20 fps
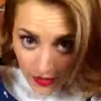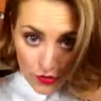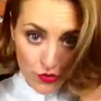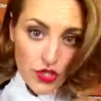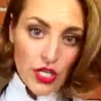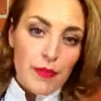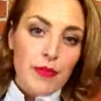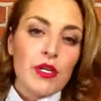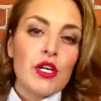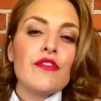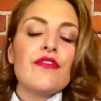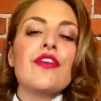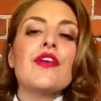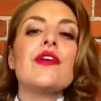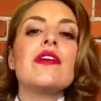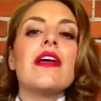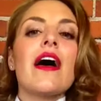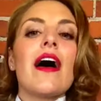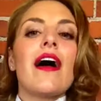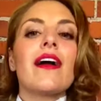Drape it over
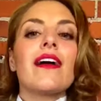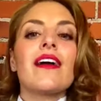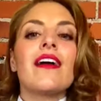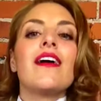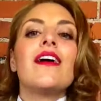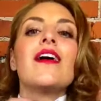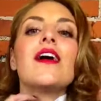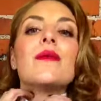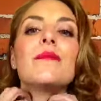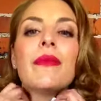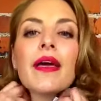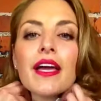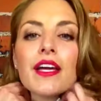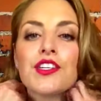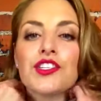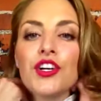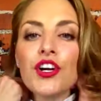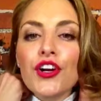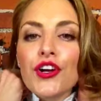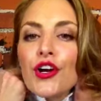your neck. Make
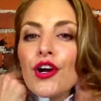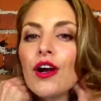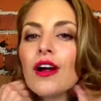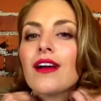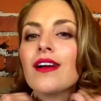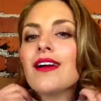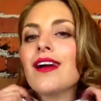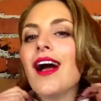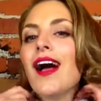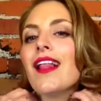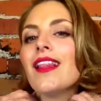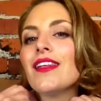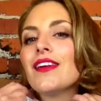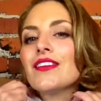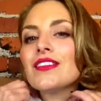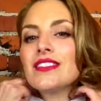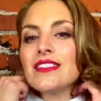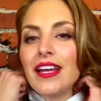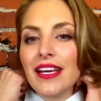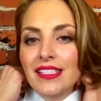sure your collar
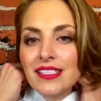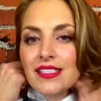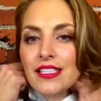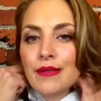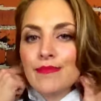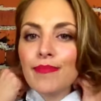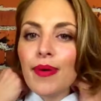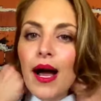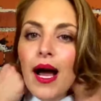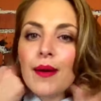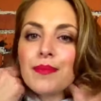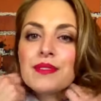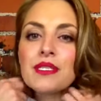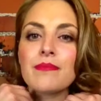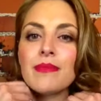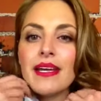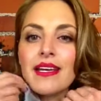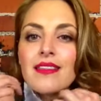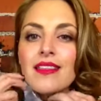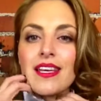is nicely popped to
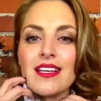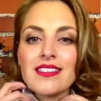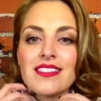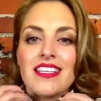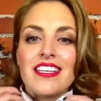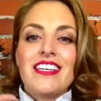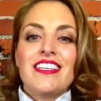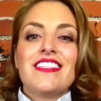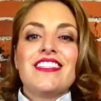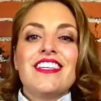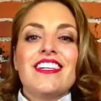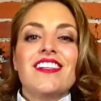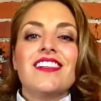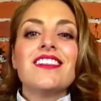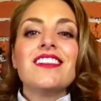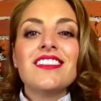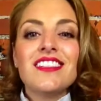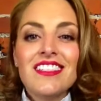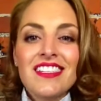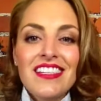make things
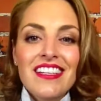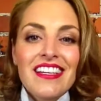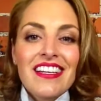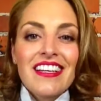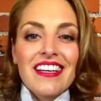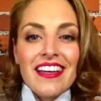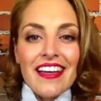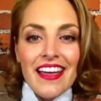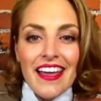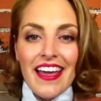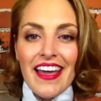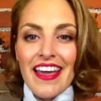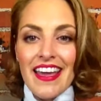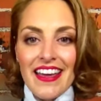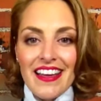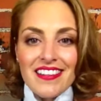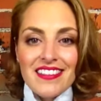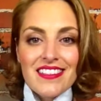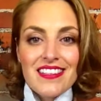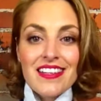easier.
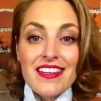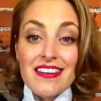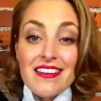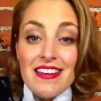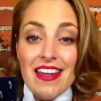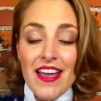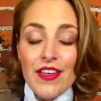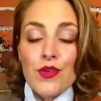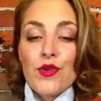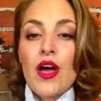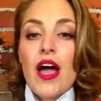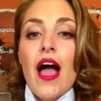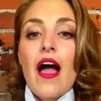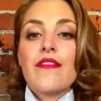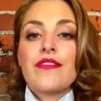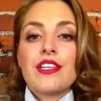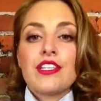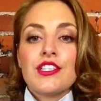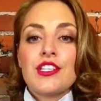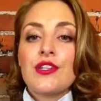And now you
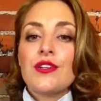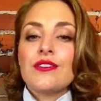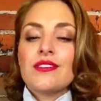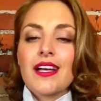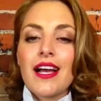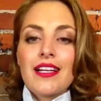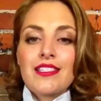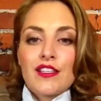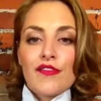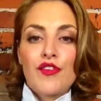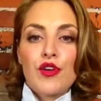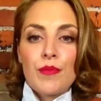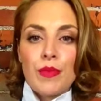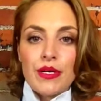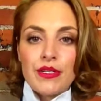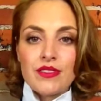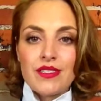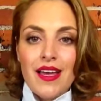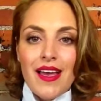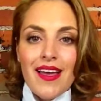have the two sides of your
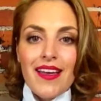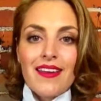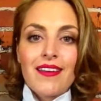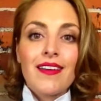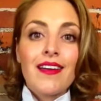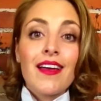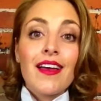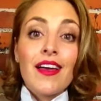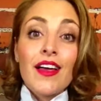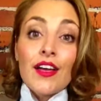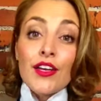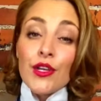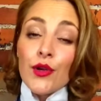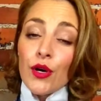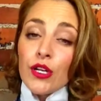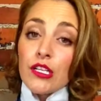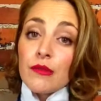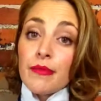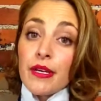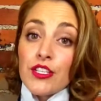bow tie. You
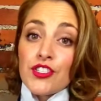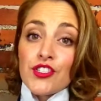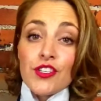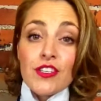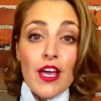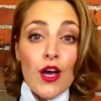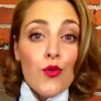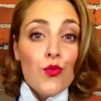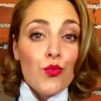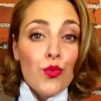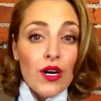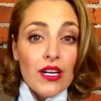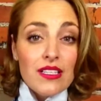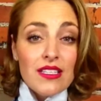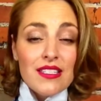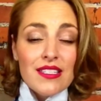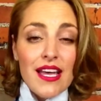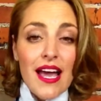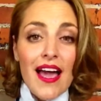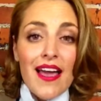want to make sure that one
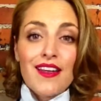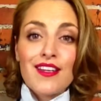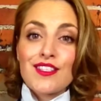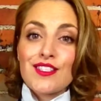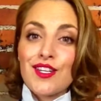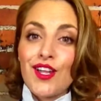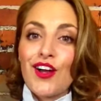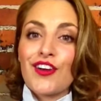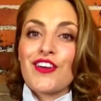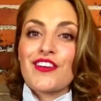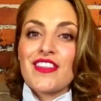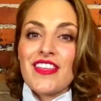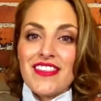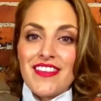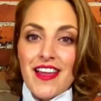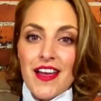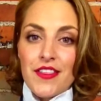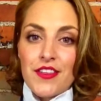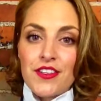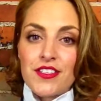side is longer than
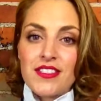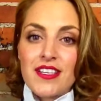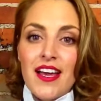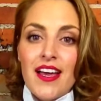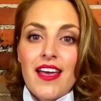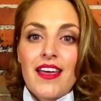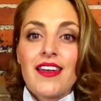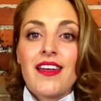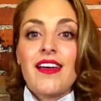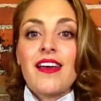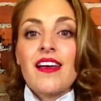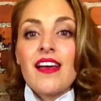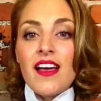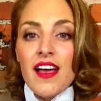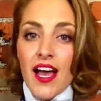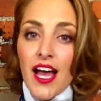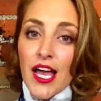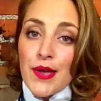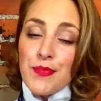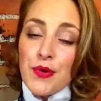the other side.
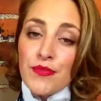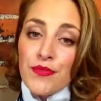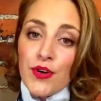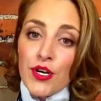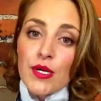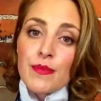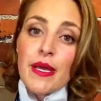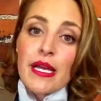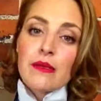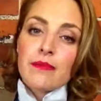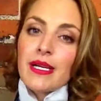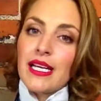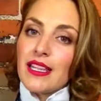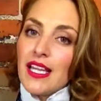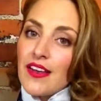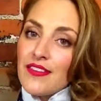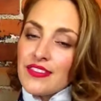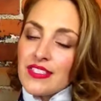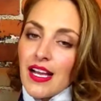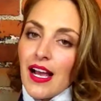I prefer to make my
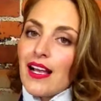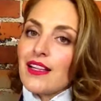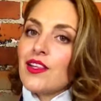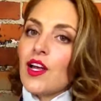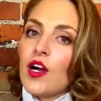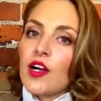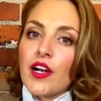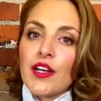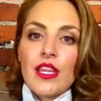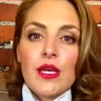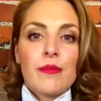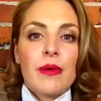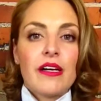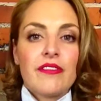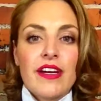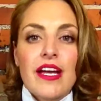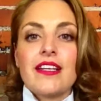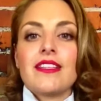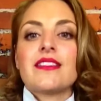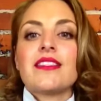left side longer than my
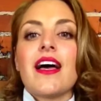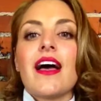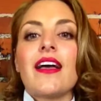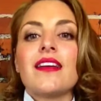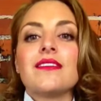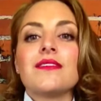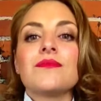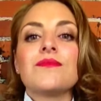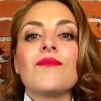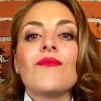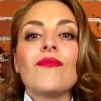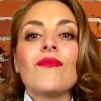right side.